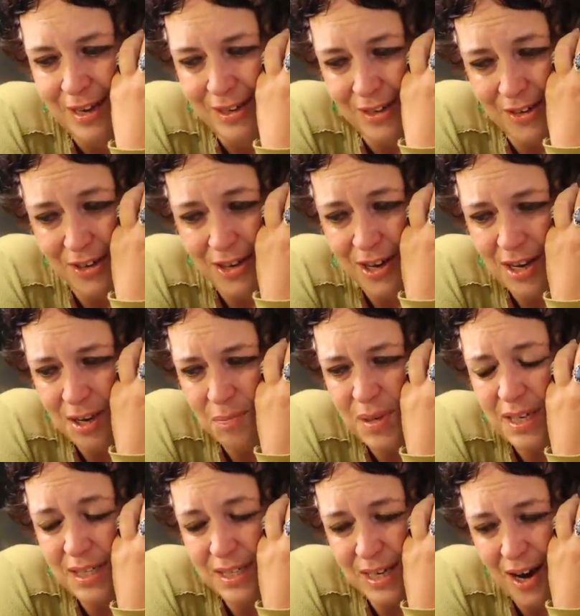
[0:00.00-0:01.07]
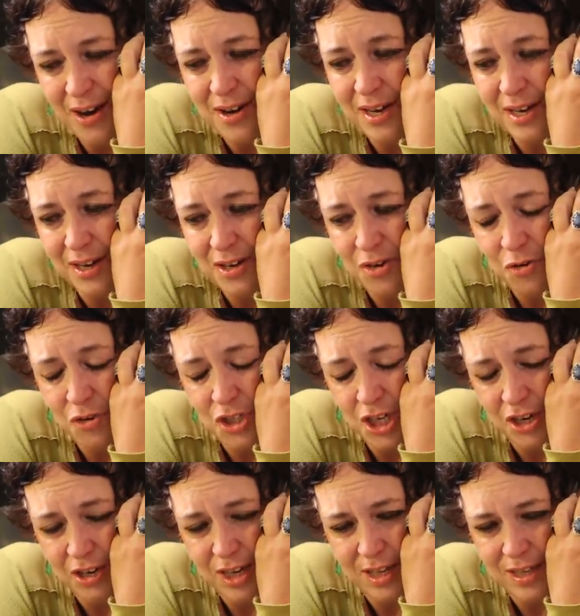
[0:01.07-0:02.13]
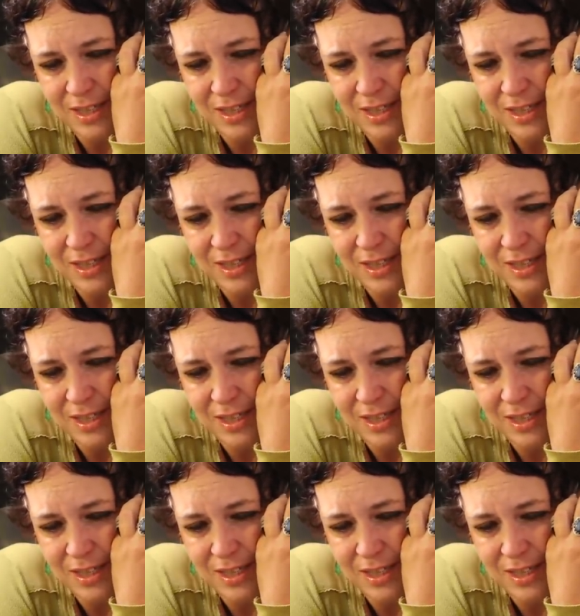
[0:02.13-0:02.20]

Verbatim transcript: You're going to be starting a new journey.